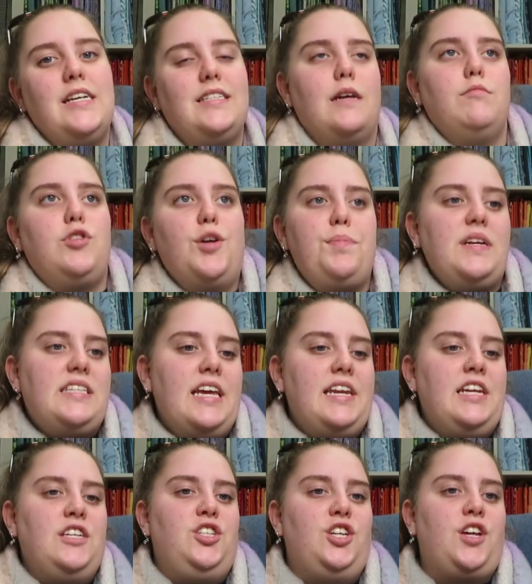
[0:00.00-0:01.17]
Some shopping
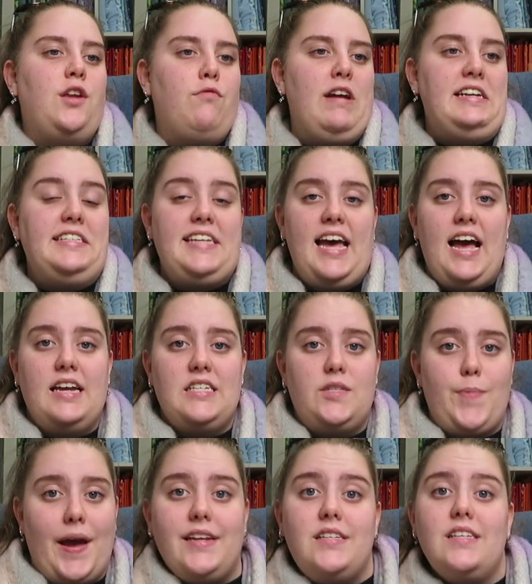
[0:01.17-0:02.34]
centers you can rent out
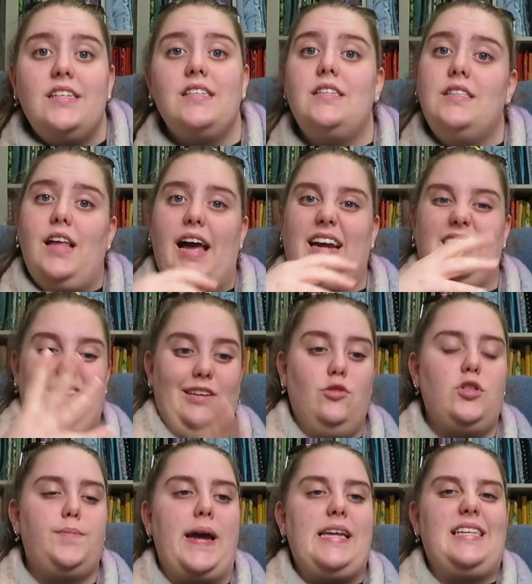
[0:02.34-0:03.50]
spaces, like little
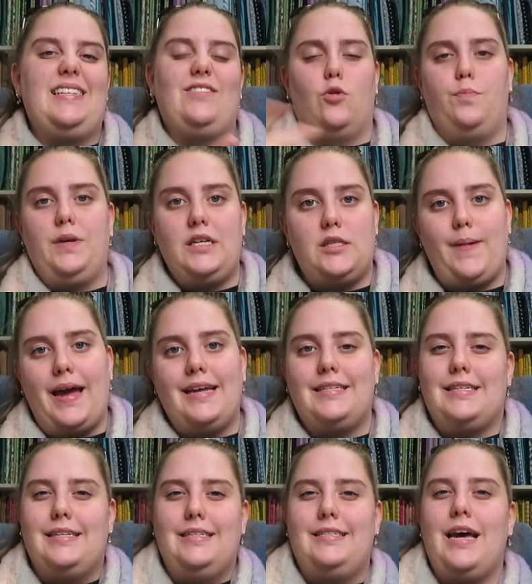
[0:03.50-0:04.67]
spaces or big
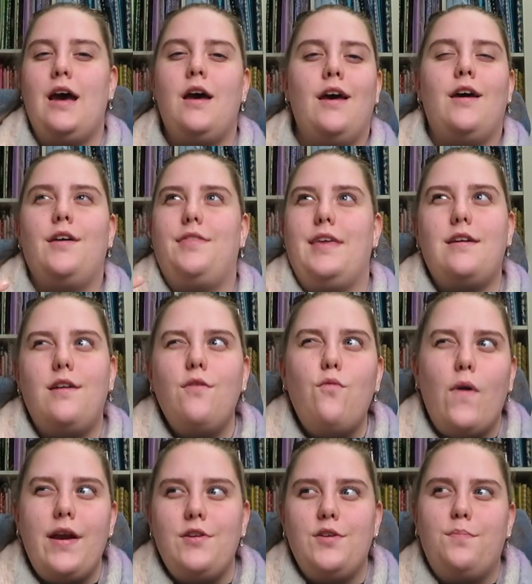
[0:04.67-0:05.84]
spaces. Think of
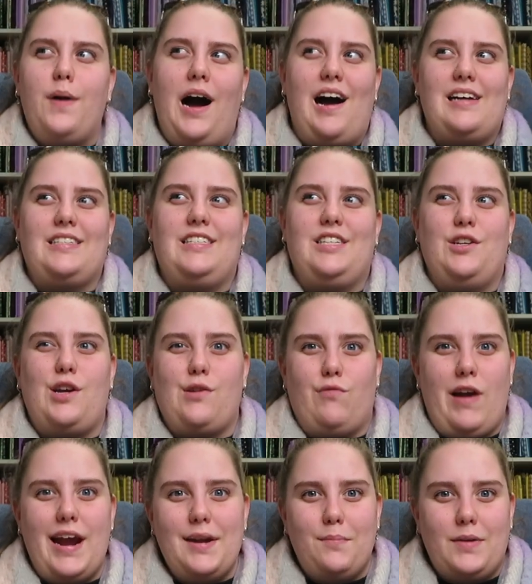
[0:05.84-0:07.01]
when you pass, you know,
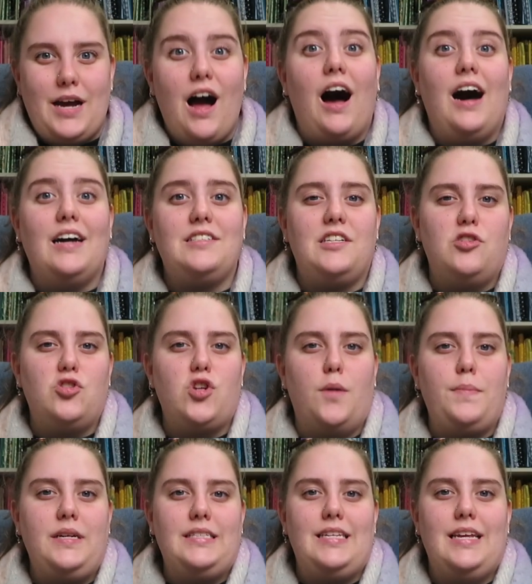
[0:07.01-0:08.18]
random cars in the
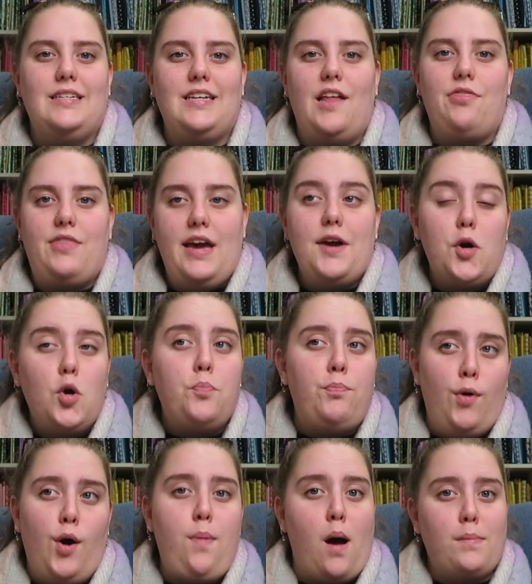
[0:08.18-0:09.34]
shopping center. They're all
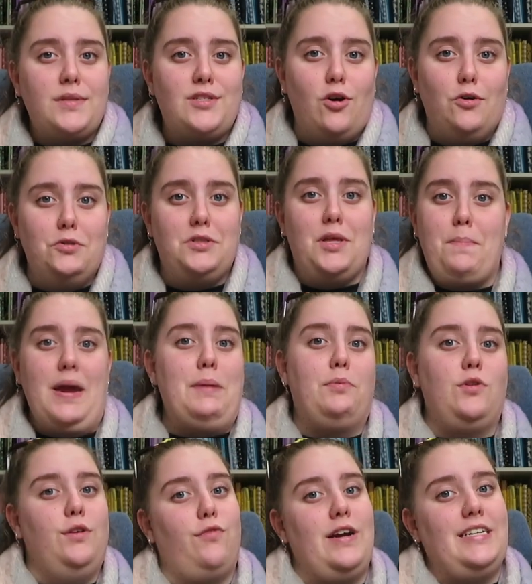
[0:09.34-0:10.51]
pop-up stores that
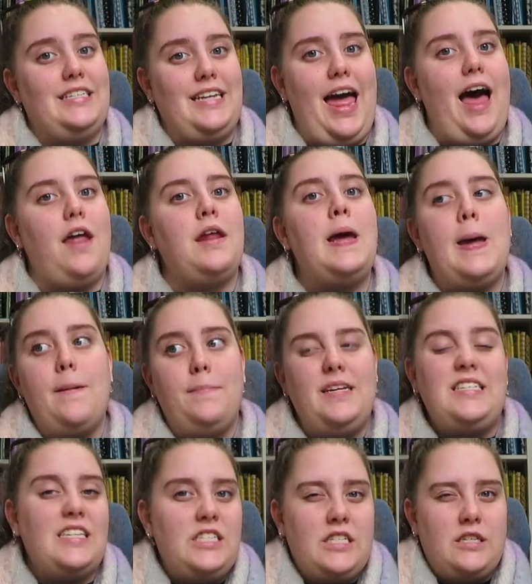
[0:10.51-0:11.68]
people have rented out,
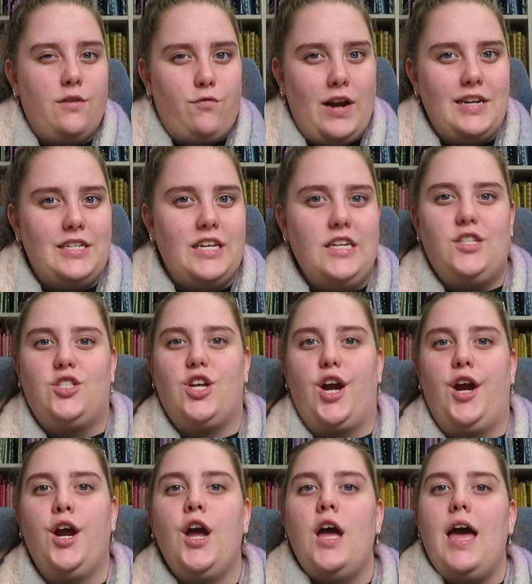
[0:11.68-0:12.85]
businesses have rented.
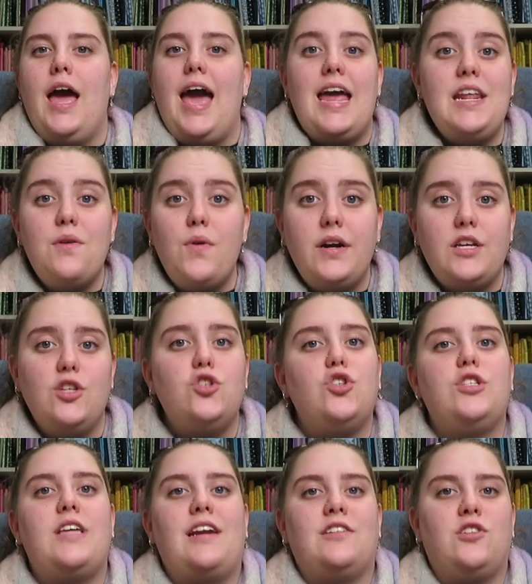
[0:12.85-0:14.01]
So anyone can
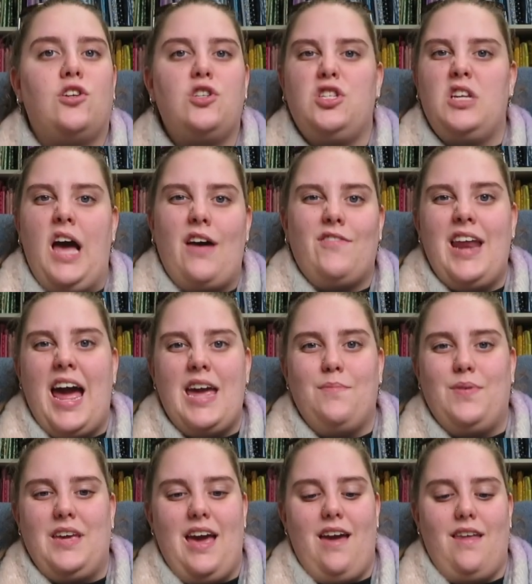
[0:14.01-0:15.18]
do that as long as you have an
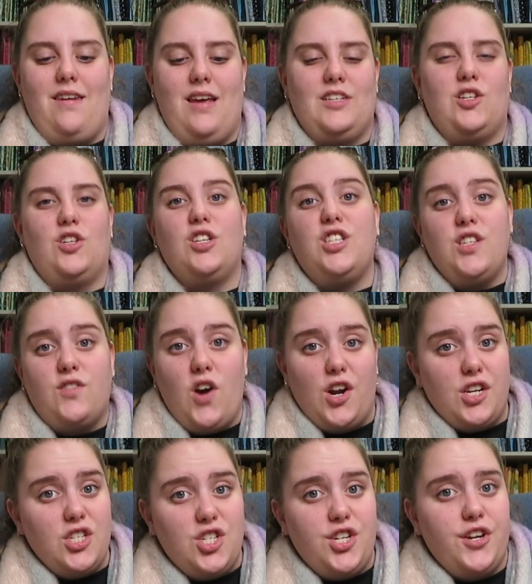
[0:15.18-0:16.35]
ABN, as long as you've got
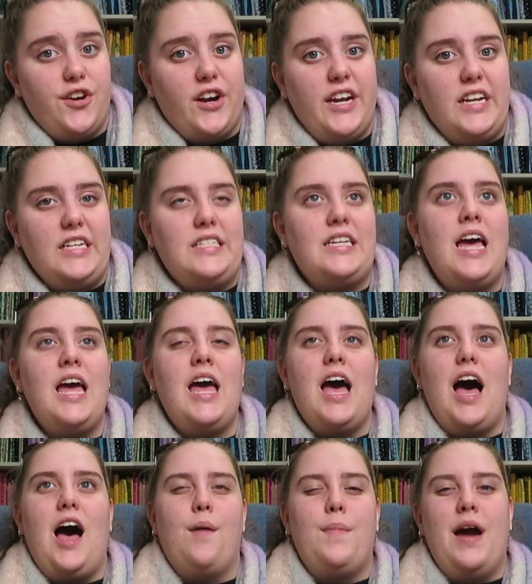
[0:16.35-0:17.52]
insurance,
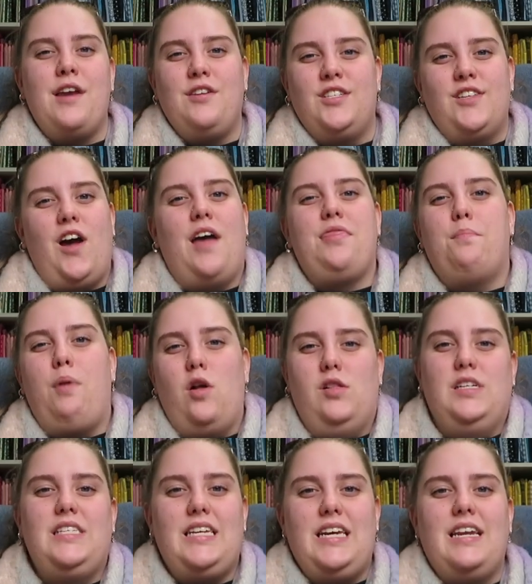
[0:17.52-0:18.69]
and you sign the
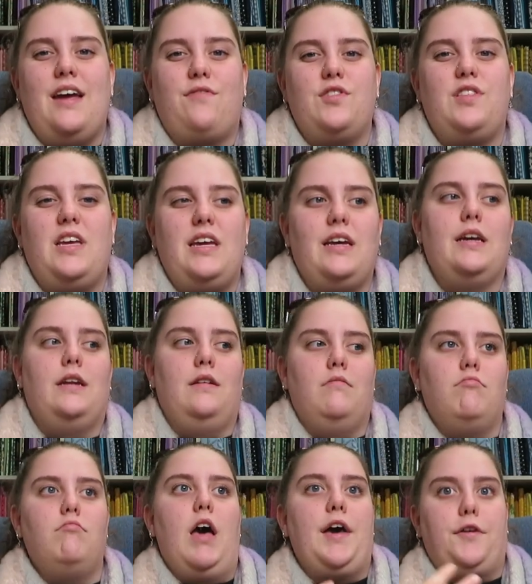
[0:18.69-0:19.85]
policy and everything
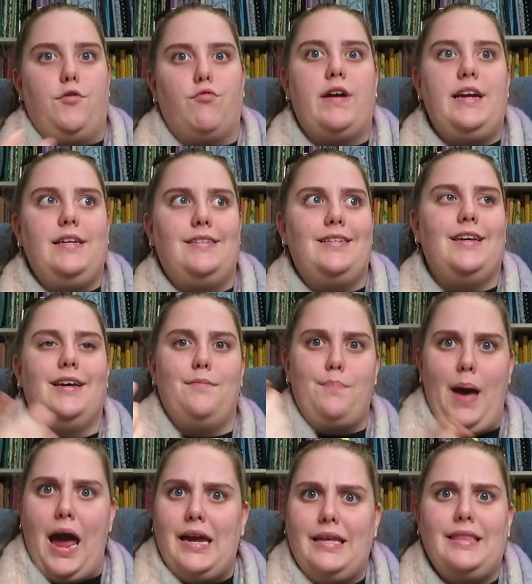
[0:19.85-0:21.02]
and agree to
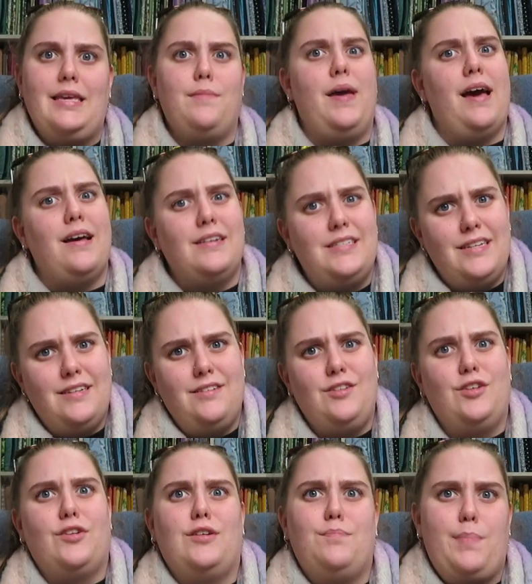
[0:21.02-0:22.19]
paying the amount and,
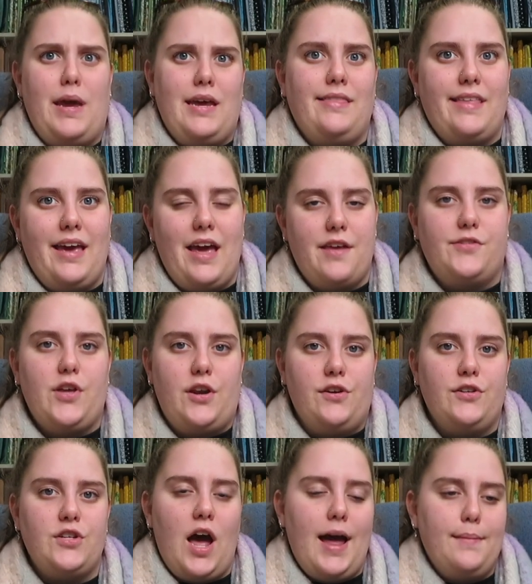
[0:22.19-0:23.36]
you know, being there
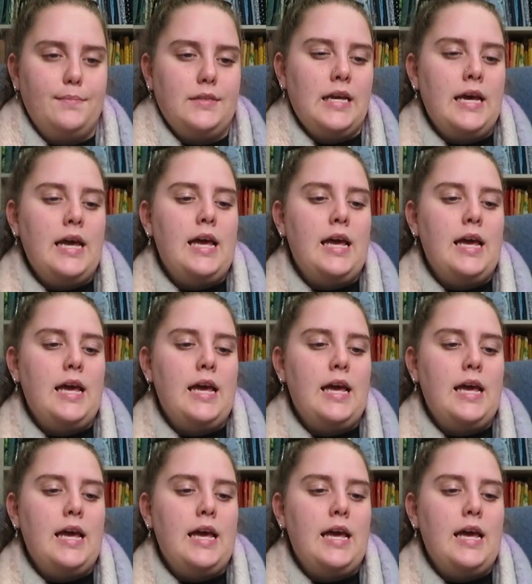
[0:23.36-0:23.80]
certain times.